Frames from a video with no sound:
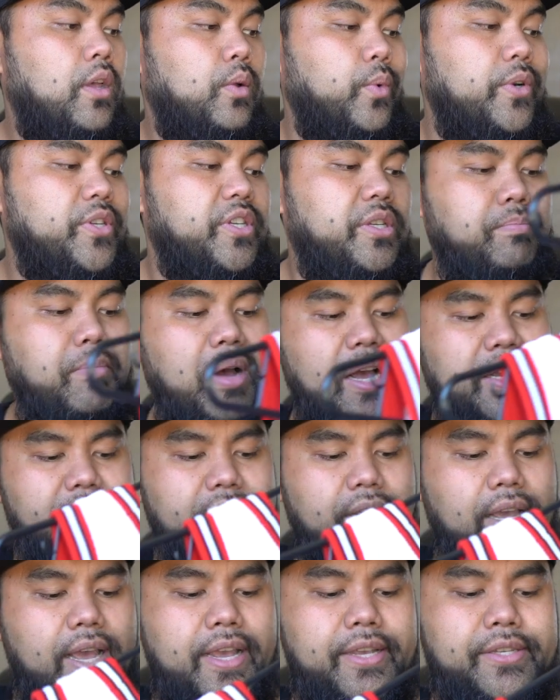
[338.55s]
which is my
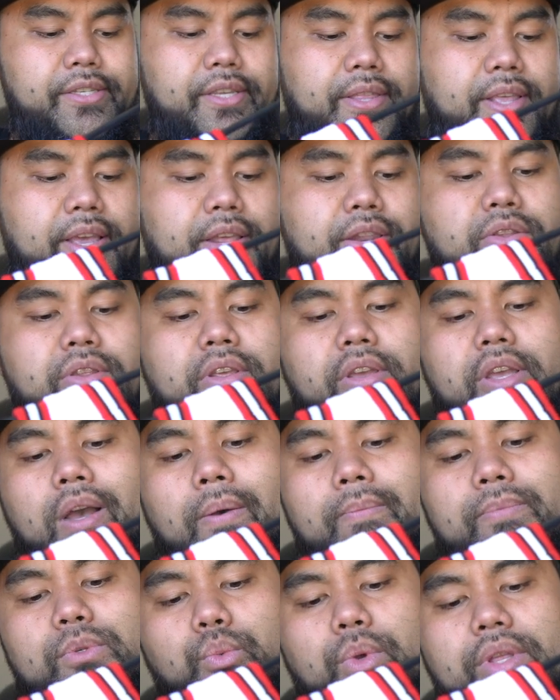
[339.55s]
size. And then it
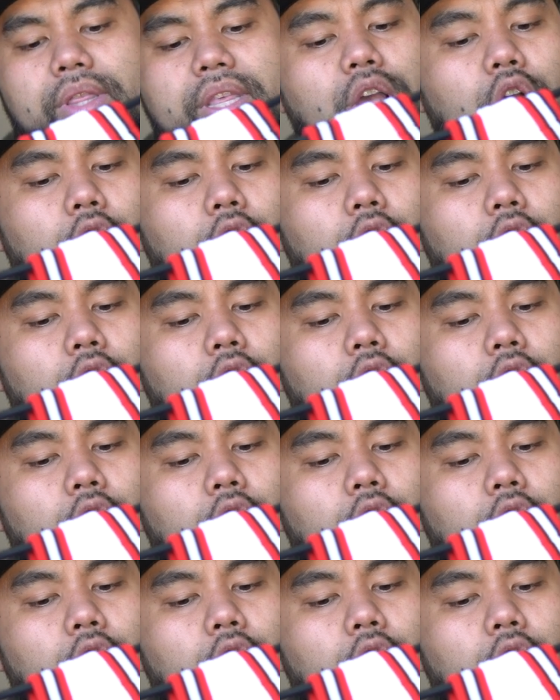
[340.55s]
comes with the